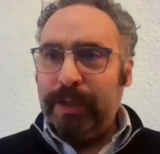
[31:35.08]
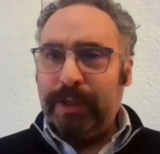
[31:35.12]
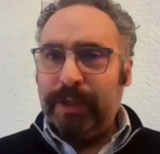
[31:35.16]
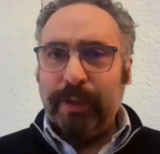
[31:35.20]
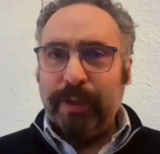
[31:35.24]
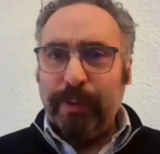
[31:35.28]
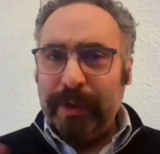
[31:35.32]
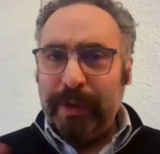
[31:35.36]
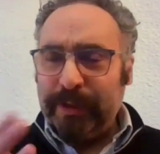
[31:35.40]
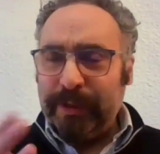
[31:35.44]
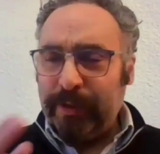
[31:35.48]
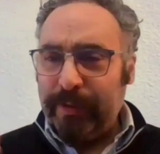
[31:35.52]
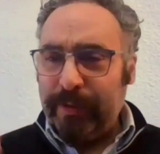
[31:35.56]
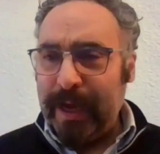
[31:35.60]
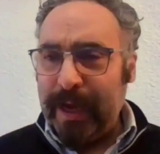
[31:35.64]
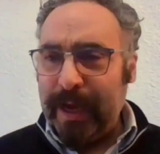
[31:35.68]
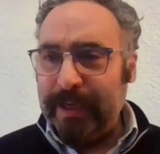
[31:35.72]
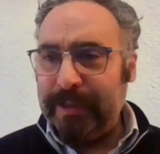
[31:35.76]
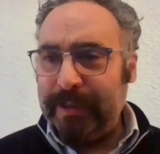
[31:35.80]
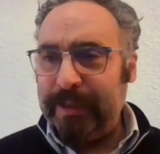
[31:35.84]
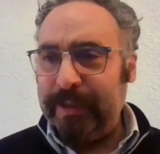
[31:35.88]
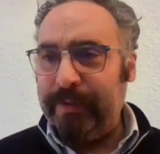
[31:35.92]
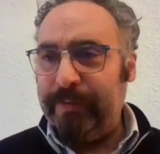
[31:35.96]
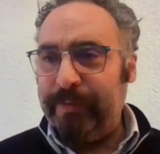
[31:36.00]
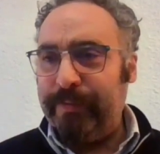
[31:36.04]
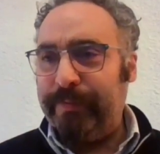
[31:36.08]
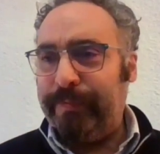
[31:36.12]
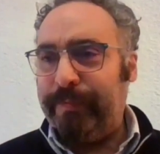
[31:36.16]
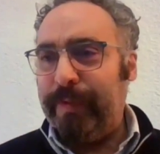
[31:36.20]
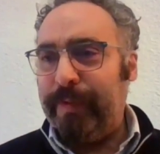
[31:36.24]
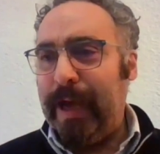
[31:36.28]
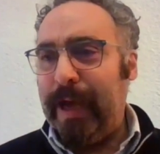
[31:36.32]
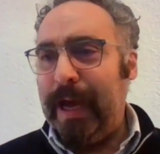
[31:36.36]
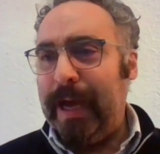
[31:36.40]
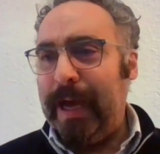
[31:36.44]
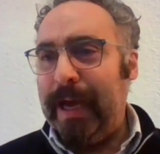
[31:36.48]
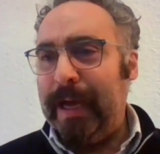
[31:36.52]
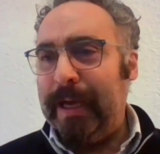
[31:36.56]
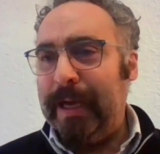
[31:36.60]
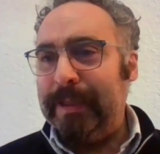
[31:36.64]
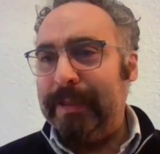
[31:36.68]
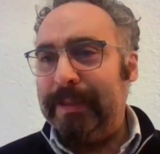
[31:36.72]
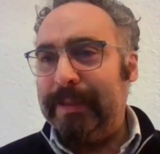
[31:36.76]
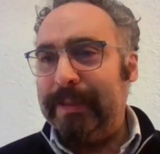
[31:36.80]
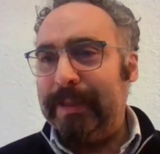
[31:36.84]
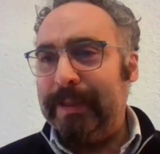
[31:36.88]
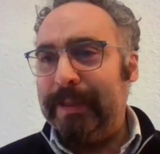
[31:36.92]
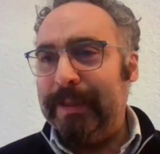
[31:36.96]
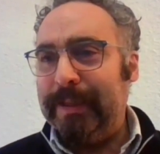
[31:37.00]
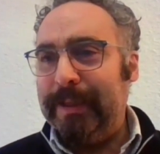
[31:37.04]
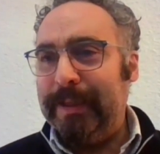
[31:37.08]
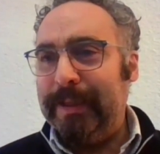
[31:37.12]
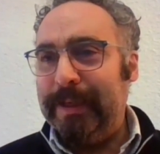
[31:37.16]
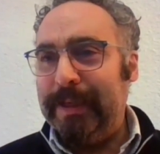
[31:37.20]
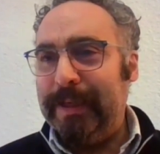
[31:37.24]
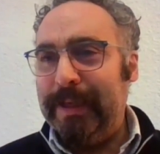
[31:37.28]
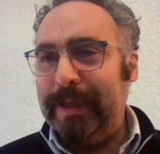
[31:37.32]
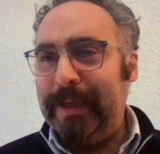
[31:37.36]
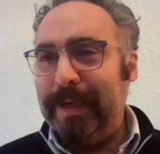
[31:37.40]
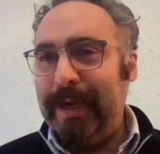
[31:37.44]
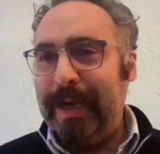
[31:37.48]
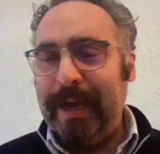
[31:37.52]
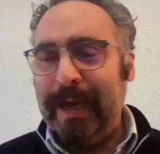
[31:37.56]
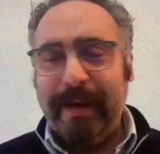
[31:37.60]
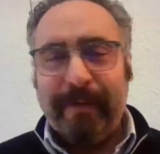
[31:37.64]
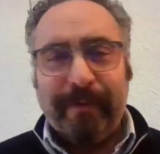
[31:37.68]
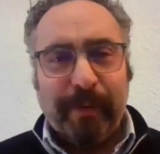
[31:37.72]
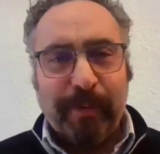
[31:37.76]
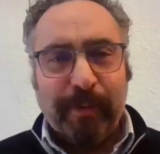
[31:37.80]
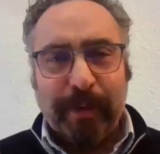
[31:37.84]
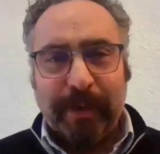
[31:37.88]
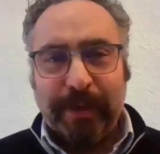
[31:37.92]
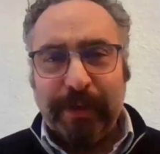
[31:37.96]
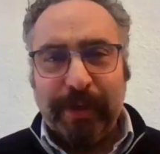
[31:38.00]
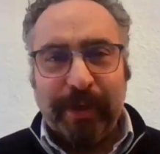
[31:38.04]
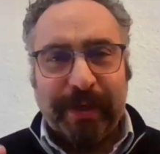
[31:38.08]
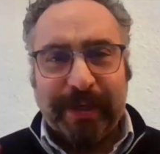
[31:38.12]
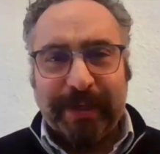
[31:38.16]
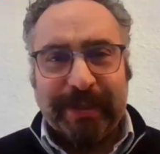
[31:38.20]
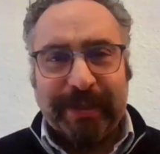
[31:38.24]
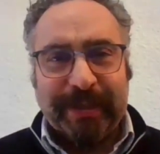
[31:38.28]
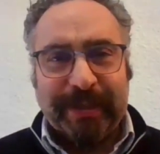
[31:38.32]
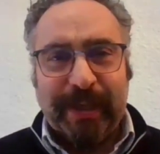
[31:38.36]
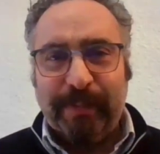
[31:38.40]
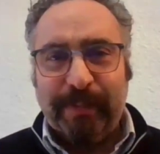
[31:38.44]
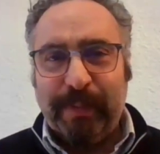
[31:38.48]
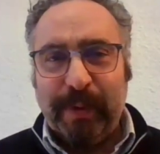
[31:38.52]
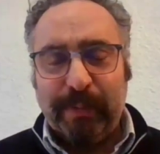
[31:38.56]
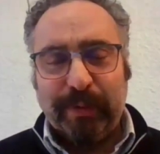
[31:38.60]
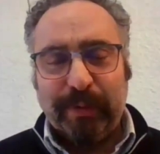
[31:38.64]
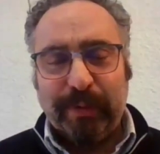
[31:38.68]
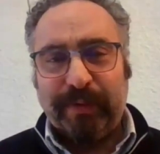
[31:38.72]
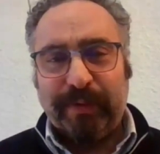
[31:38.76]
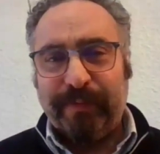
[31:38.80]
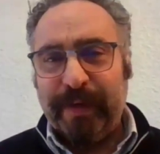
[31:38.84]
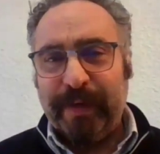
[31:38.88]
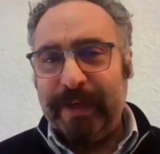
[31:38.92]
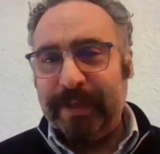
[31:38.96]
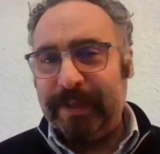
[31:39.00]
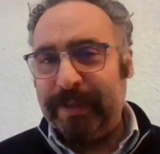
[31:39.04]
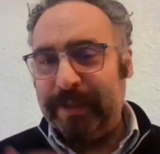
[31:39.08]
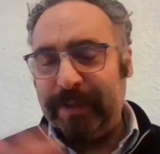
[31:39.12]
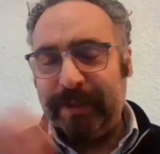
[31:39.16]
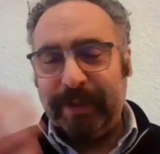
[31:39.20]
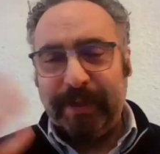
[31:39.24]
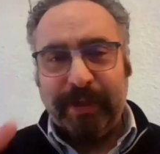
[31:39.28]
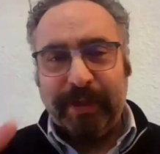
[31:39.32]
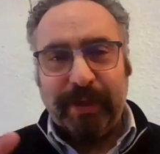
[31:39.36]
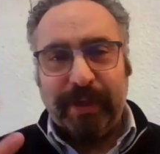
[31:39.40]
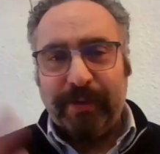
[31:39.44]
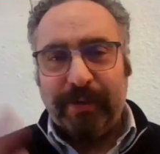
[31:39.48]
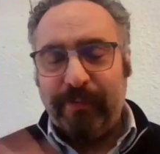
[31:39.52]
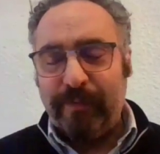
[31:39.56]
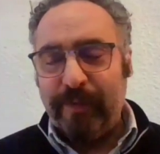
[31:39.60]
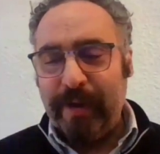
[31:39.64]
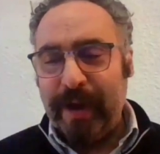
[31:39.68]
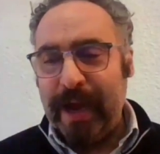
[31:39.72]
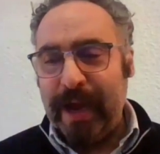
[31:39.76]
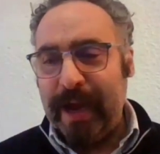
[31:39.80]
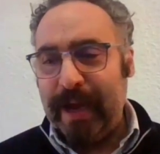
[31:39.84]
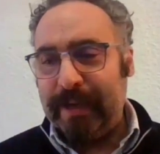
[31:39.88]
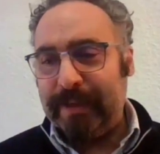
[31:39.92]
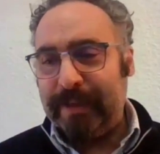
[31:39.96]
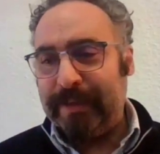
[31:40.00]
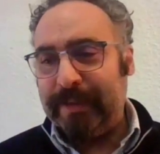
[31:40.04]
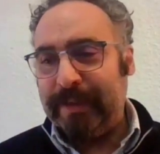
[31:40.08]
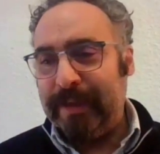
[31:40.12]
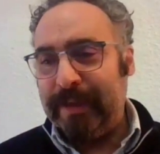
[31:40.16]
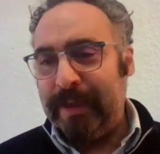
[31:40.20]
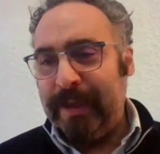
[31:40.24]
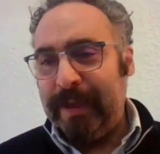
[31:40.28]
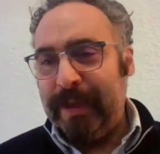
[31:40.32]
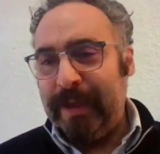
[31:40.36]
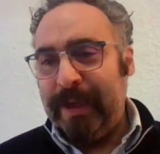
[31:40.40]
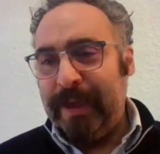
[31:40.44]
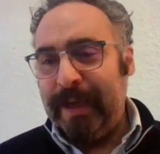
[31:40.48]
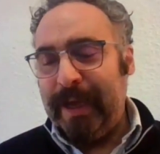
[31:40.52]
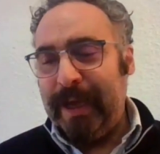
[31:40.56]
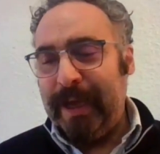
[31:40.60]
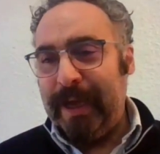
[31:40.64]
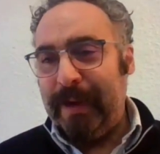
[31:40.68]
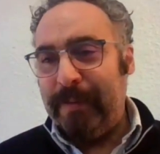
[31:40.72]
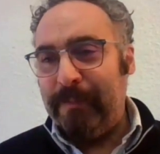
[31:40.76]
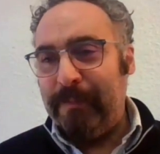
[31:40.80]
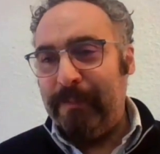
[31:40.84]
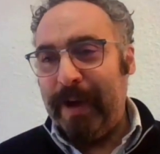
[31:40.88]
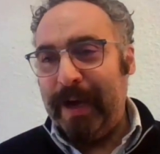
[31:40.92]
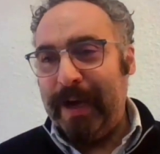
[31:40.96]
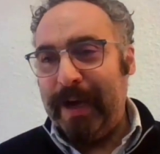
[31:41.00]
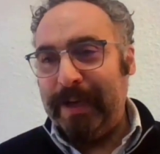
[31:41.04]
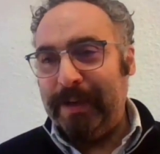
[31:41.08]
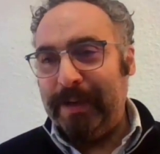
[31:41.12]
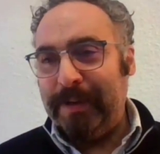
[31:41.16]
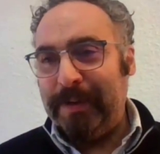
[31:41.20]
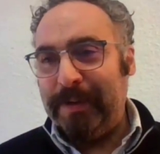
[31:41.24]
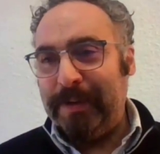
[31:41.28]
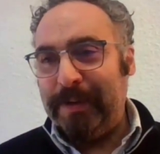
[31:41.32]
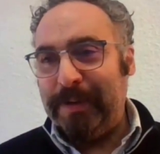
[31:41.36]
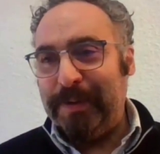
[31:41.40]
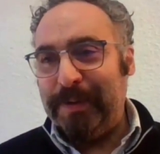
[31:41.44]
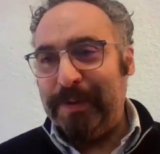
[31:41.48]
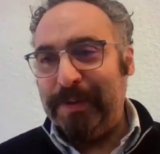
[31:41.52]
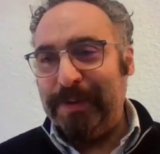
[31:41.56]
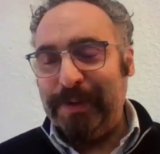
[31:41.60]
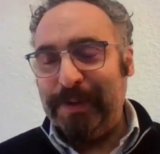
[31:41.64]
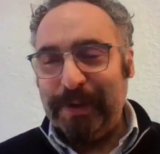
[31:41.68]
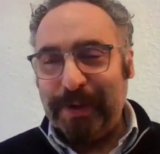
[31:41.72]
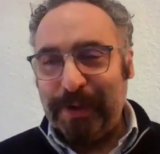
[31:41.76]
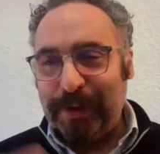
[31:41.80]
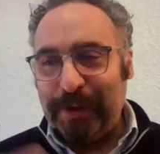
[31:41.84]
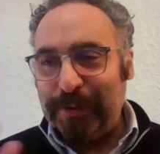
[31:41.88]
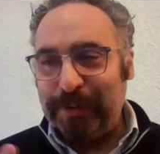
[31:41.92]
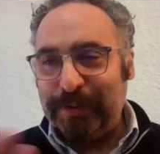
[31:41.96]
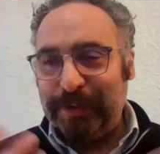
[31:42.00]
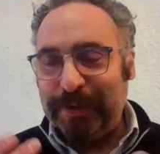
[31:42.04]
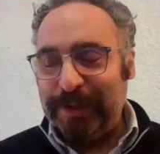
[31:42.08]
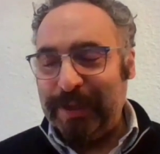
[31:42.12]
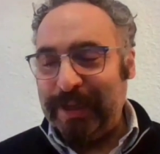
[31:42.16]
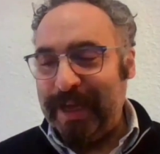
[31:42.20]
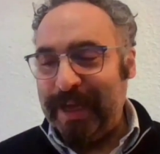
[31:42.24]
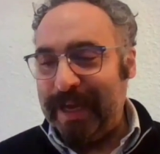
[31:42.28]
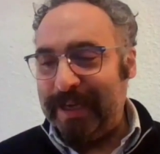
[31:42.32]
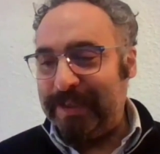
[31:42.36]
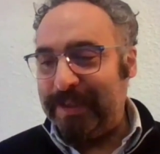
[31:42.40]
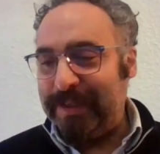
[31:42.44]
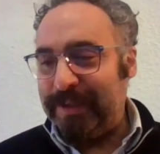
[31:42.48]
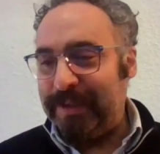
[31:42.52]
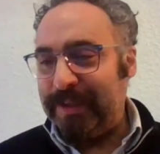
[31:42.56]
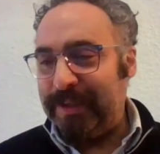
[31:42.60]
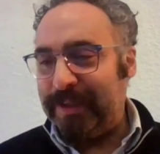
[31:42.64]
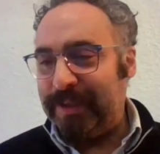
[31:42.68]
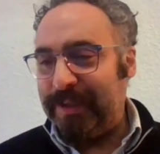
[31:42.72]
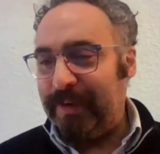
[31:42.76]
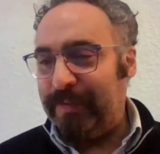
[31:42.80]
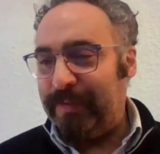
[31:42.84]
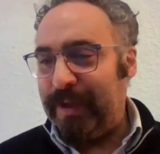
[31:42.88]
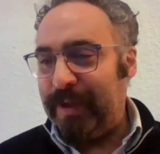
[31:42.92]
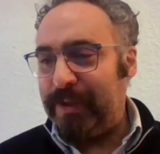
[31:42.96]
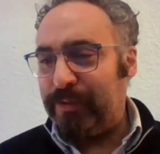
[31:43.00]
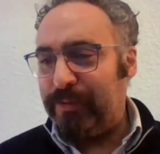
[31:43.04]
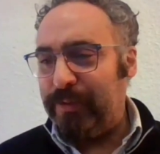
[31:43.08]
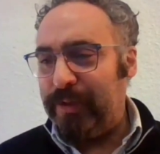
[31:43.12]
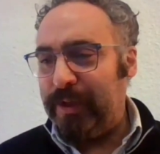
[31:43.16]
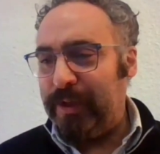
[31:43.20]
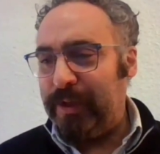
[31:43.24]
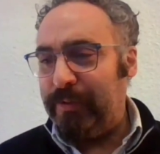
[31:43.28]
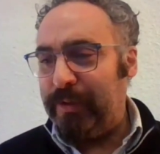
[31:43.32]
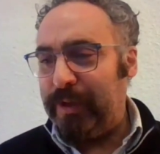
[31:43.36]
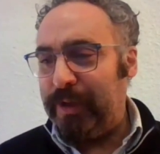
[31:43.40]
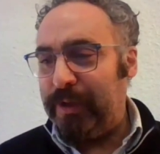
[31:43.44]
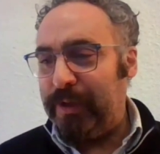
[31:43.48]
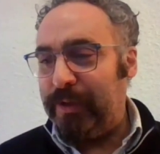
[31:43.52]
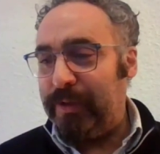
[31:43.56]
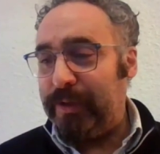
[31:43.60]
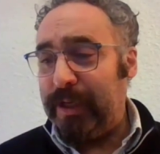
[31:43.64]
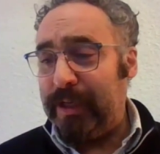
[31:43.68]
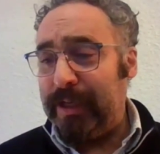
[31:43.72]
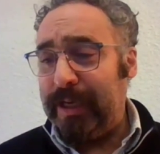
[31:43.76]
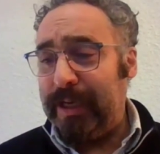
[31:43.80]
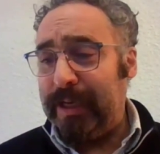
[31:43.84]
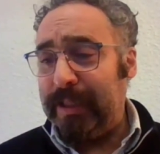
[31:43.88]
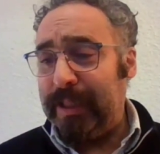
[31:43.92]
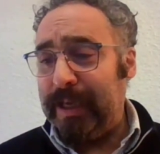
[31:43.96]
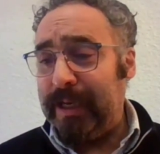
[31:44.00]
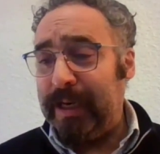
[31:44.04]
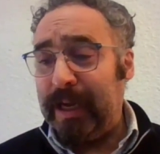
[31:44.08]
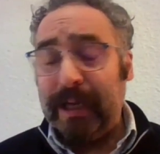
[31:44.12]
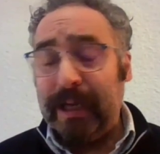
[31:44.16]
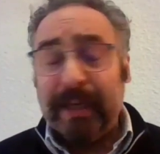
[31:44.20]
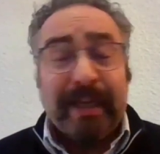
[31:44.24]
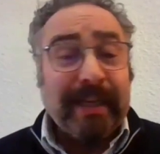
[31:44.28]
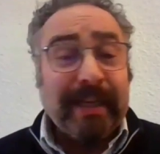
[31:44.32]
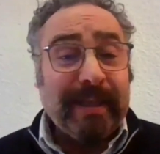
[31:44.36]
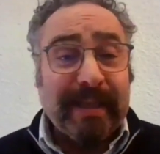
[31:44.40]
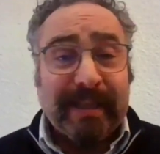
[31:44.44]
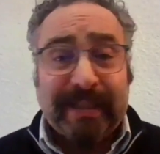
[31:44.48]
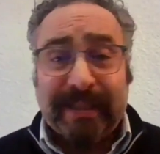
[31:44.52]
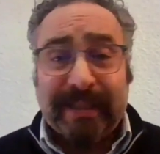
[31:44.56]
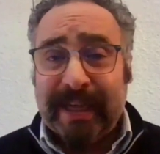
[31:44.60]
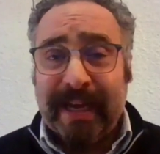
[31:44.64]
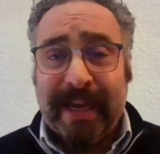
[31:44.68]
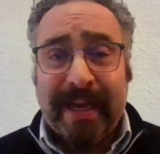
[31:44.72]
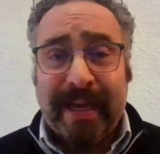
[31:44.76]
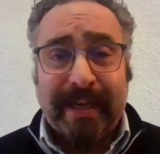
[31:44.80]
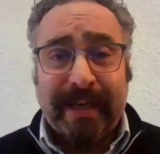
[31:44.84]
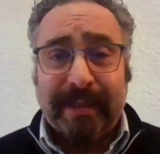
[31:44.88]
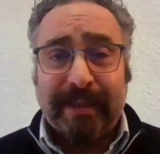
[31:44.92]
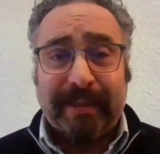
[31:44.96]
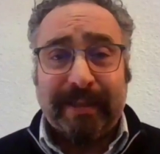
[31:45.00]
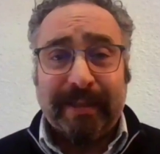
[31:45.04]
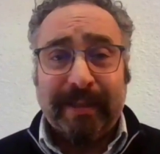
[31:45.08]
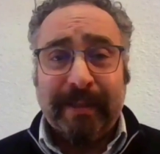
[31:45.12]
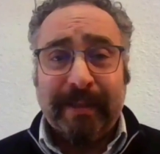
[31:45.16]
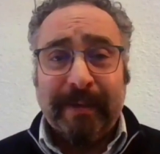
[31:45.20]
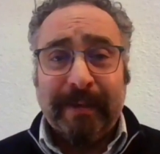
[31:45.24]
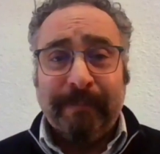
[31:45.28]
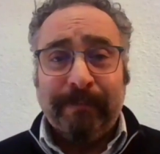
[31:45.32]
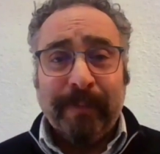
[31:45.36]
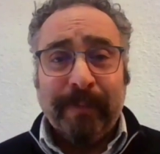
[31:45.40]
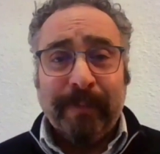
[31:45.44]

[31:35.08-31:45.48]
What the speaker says: so interactive, and everyone, you can see people's faces and you can react and, you know, to the actors and stuff. That's really, really good. I like that. I like the Tate.